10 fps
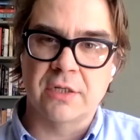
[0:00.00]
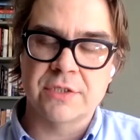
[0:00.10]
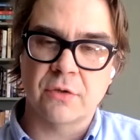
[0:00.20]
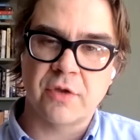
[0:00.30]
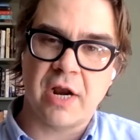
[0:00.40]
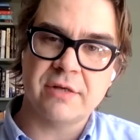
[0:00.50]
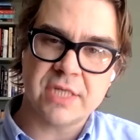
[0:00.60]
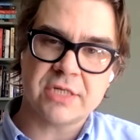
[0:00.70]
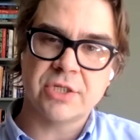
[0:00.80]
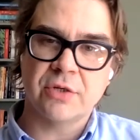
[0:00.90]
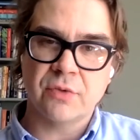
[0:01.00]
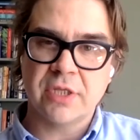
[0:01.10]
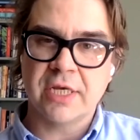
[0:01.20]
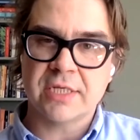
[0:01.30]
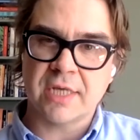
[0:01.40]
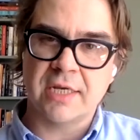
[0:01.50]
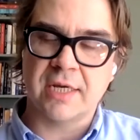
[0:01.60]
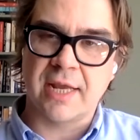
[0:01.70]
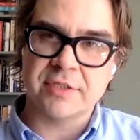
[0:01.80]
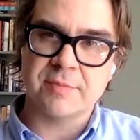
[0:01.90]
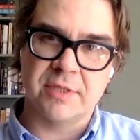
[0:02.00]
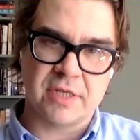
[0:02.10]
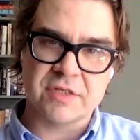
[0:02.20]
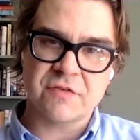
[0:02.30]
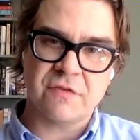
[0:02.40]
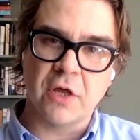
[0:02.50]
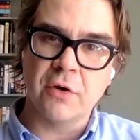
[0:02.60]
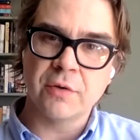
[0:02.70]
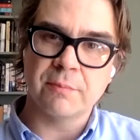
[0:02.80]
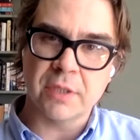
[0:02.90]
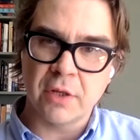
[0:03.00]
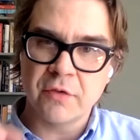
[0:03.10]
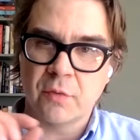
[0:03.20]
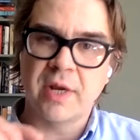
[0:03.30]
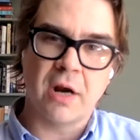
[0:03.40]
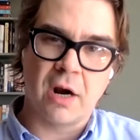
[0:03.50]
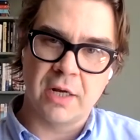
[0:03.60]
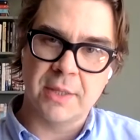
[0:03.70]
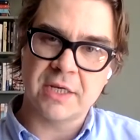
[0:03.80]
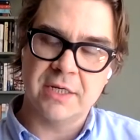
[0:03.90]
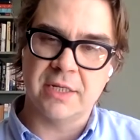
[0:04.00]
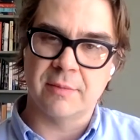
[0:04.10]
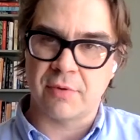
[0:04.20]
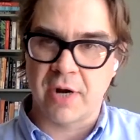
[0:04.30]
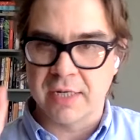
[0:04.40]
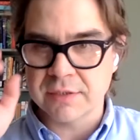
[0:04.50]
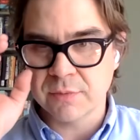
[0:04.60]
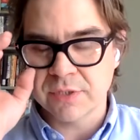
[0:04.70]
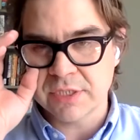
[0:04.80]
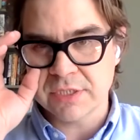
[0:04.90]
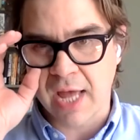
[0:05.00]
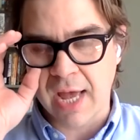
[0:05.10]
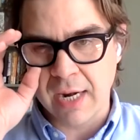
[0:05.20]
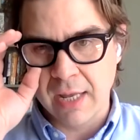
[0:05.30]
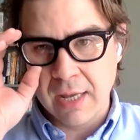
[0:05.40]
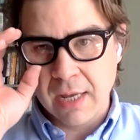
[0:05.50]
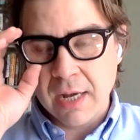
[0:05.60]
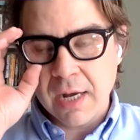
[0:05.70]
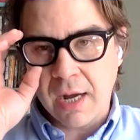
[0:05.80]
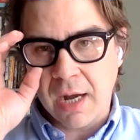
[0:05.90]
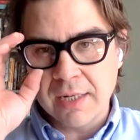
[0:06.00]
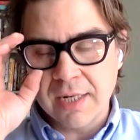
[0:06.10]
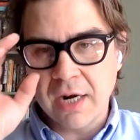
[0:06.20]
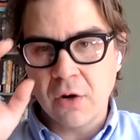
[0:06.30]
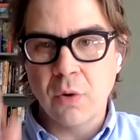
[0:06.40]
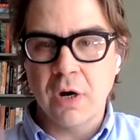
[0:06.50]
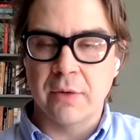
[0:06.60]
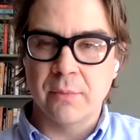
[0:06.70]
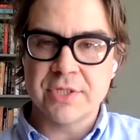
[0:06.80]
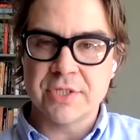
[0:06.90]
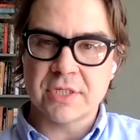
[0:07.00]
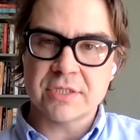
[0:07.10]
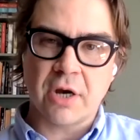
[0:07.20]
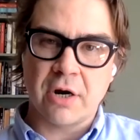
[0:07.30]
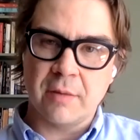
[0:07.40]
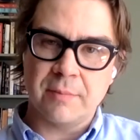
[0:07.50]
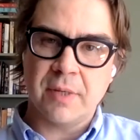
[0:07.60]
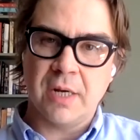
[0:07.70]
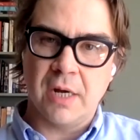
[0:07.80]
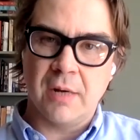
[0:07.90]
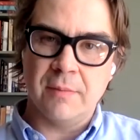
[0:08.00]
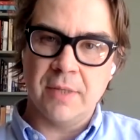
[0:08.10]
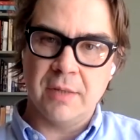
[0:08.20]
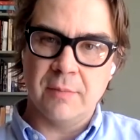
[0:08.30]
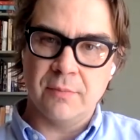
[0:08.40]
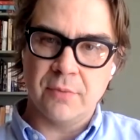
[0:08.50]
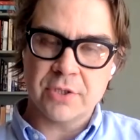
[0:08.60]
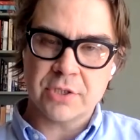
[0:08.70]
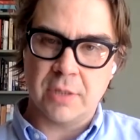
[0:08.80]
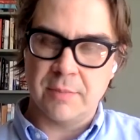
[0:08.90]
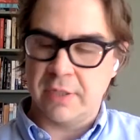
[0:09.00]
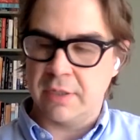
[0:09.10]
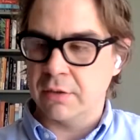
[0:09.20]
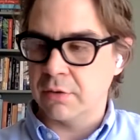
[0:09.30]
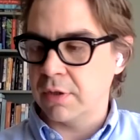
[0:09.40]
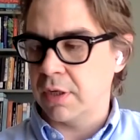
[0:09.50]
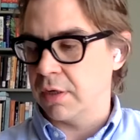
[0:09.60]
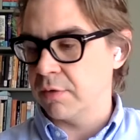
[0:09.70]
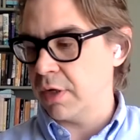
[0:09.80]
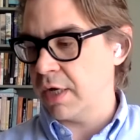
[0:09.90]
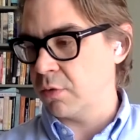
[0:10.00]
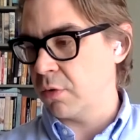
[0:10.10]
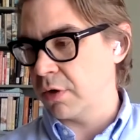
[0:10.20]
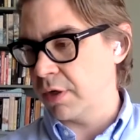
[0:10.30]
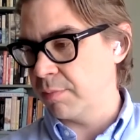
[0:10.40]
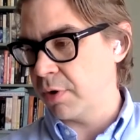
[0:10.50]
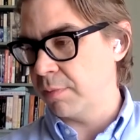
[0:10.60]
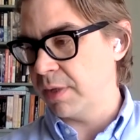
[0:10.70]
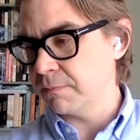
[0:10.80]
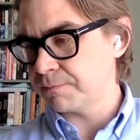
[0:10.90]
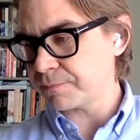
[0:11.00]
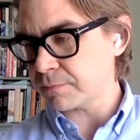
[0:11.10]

So there is actually a really exciting announcement that has flown below the radar in the Canadian press, which is that Nano One, which is a startup in British Columbia, headquartered in Burnaby,